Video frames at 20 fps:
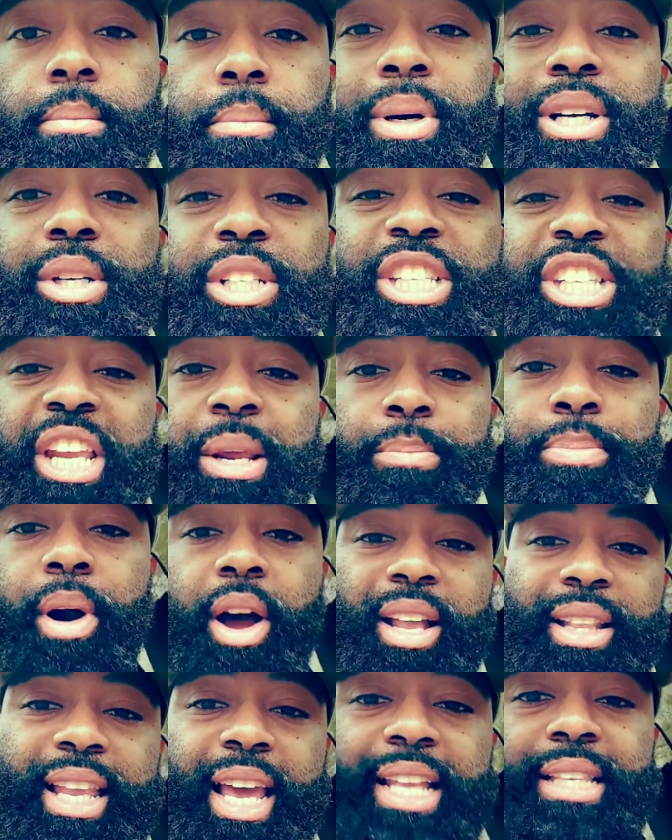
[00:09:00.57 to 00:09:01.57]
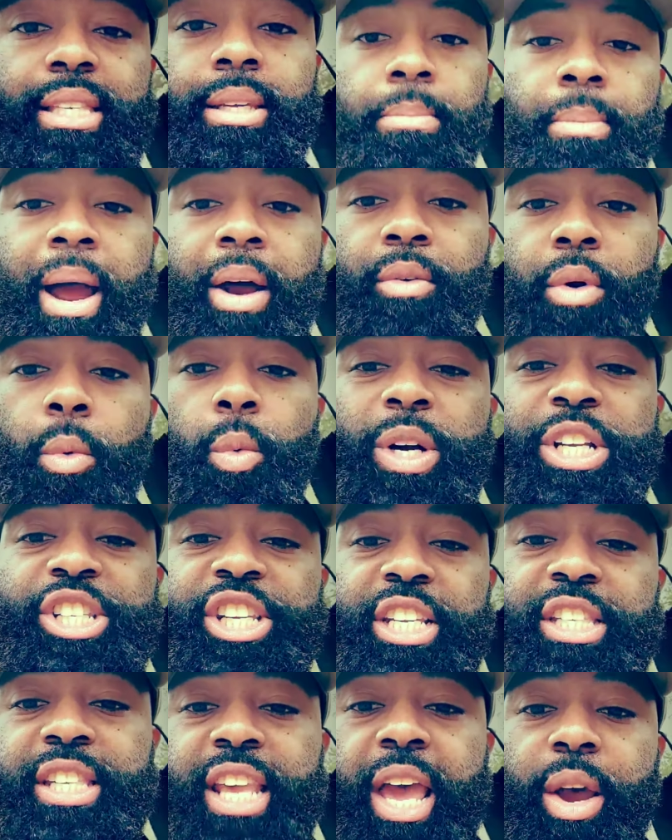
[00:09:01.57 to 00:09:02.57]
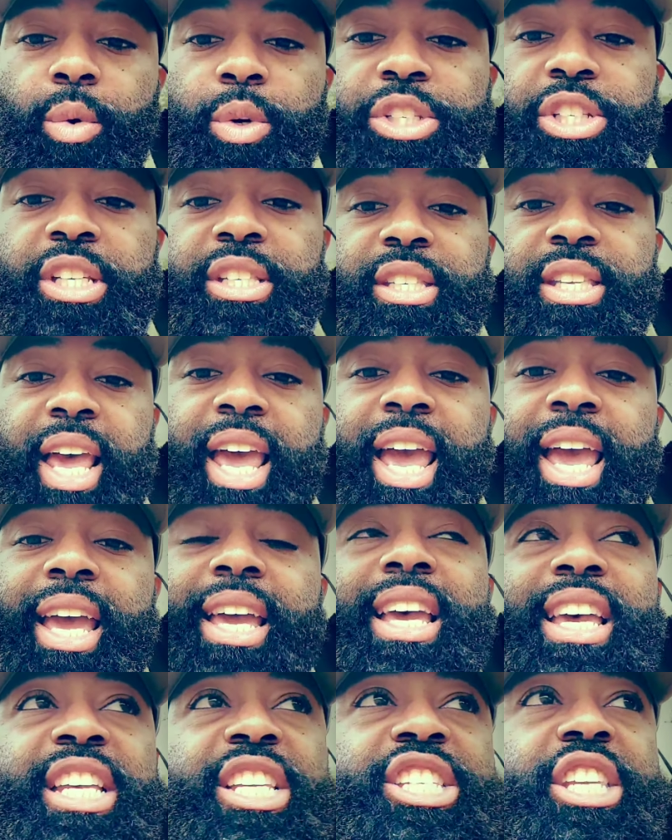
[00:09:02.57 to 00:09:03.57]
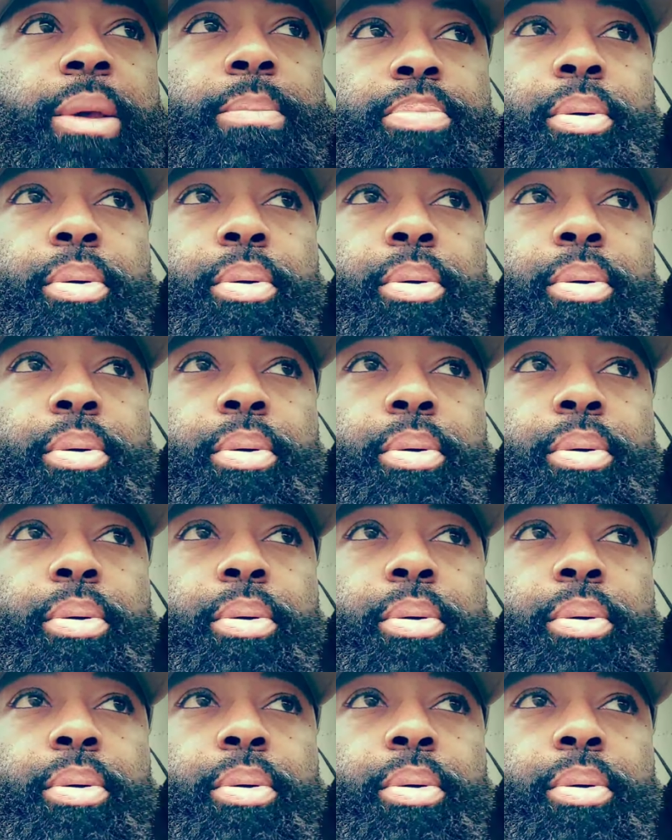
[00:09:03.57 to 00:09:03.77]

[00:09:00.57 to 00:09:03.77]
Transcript: But she brought that to my, when she said what she said, she